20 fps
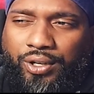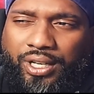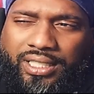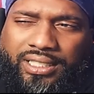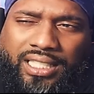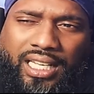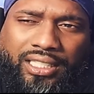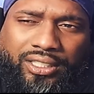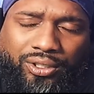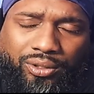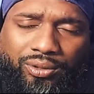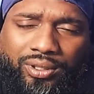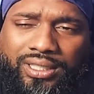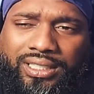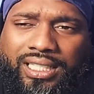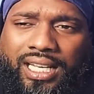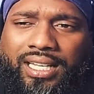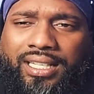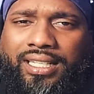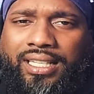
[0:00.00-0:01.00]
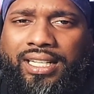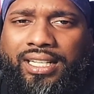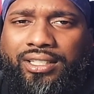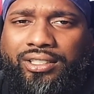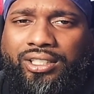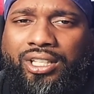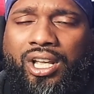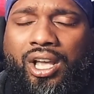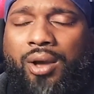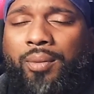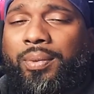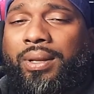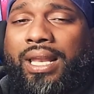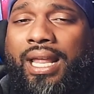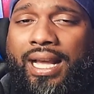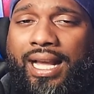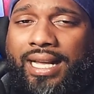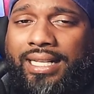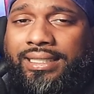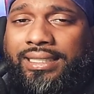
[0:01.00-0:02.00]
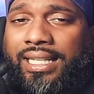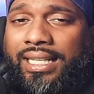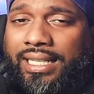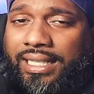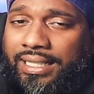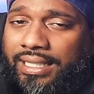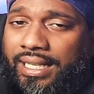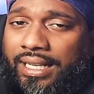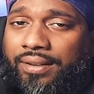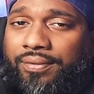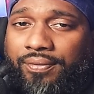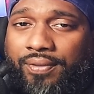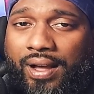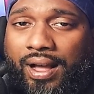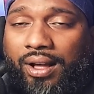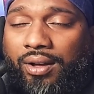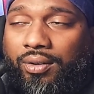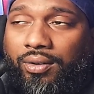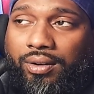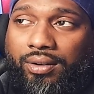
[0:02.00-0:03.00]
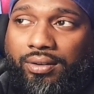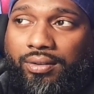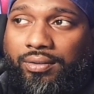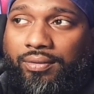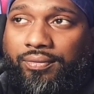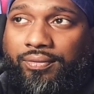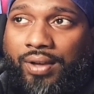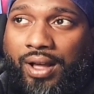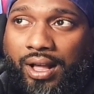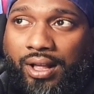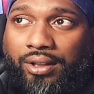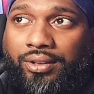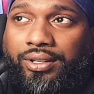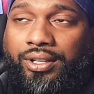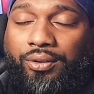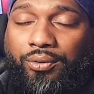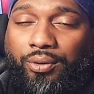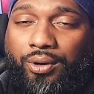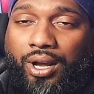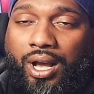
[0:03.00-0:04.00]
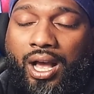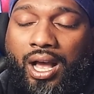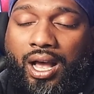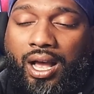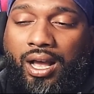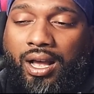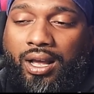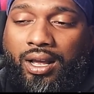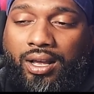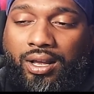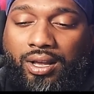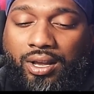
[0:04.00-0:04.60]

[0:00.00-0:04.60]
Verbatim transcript: They say 2 to 10 years, but like I said, he did file the